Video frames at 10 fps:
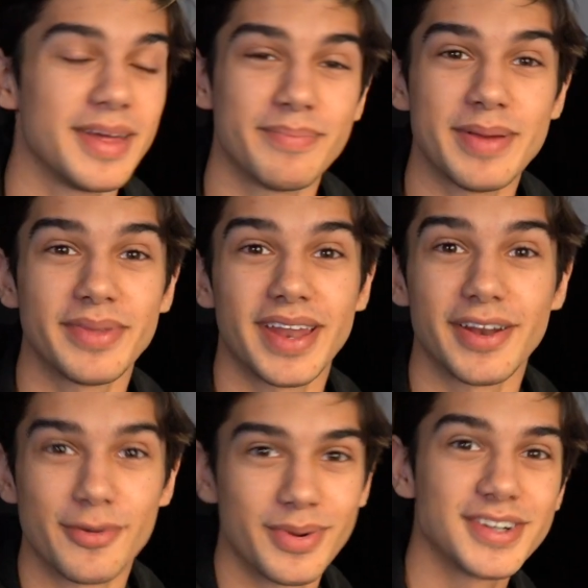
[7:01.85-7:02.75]
and people that
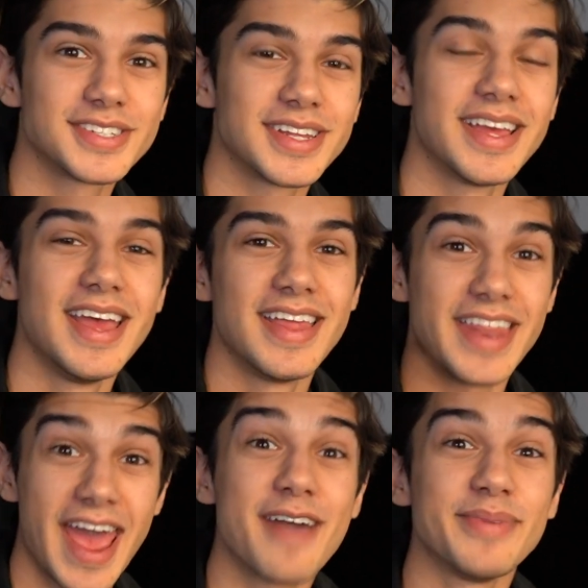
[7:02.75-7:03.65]
I know personally
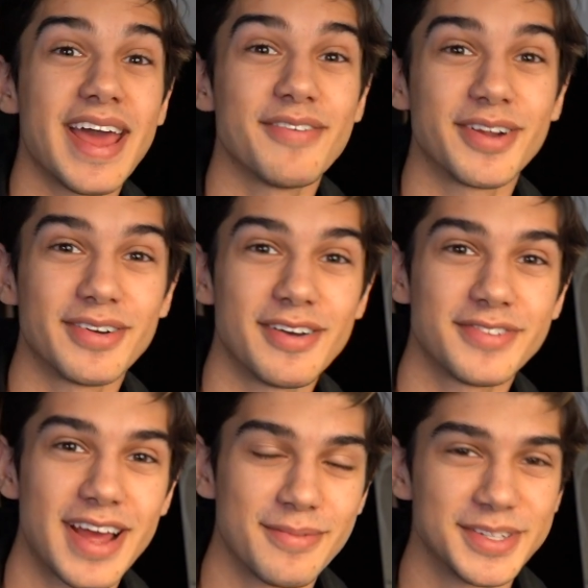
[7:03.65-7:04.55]
that have been having a rough
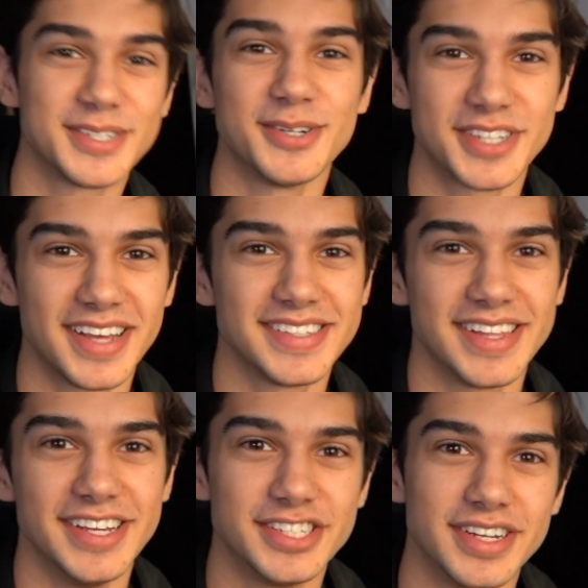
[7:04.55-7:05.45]
time with social
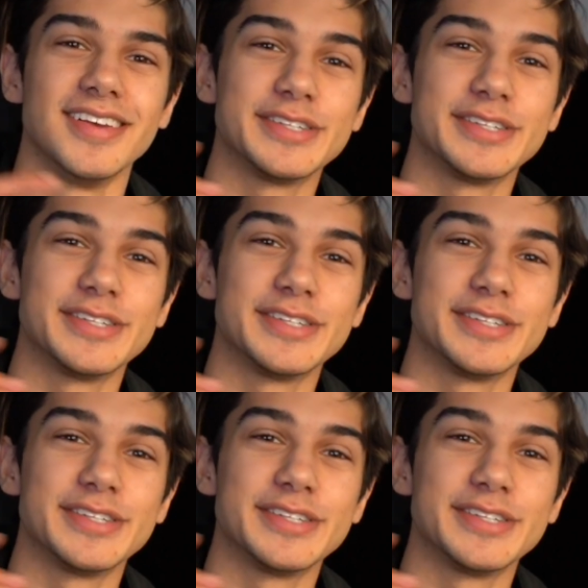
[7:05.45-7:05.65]
isolation.